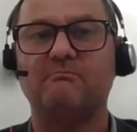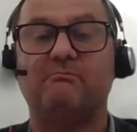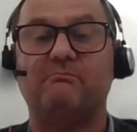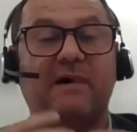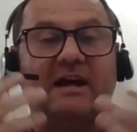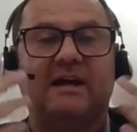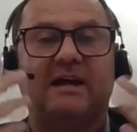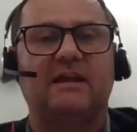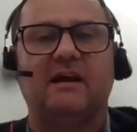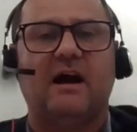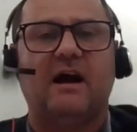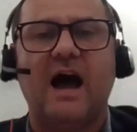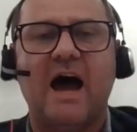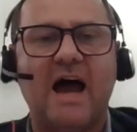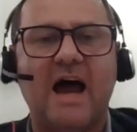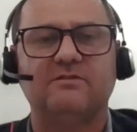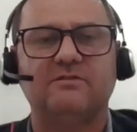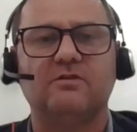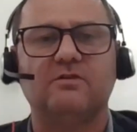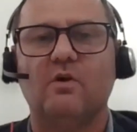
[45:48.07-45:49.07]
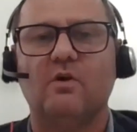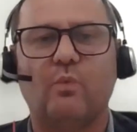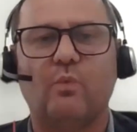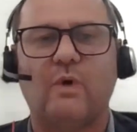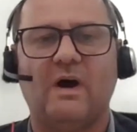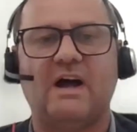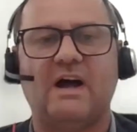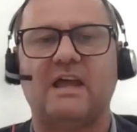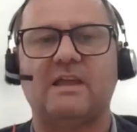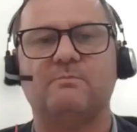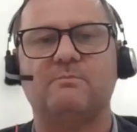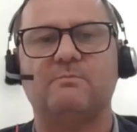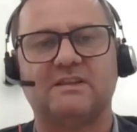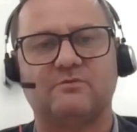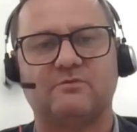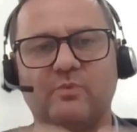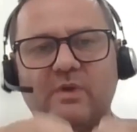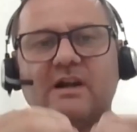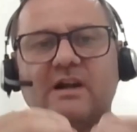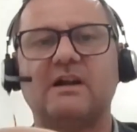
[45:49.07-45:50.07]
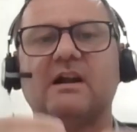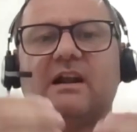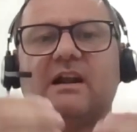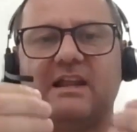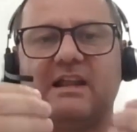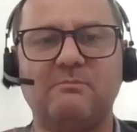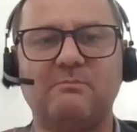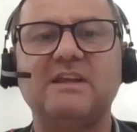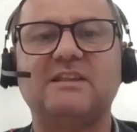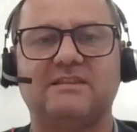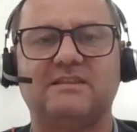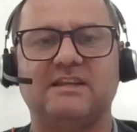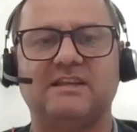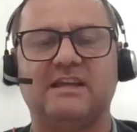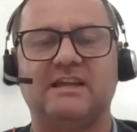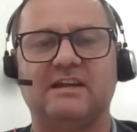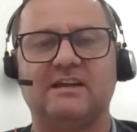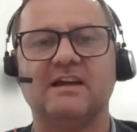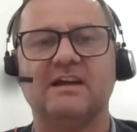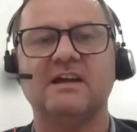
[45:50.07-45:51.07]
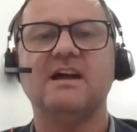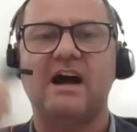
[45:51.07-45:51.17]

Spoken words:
by, I don't know why, but we are limiting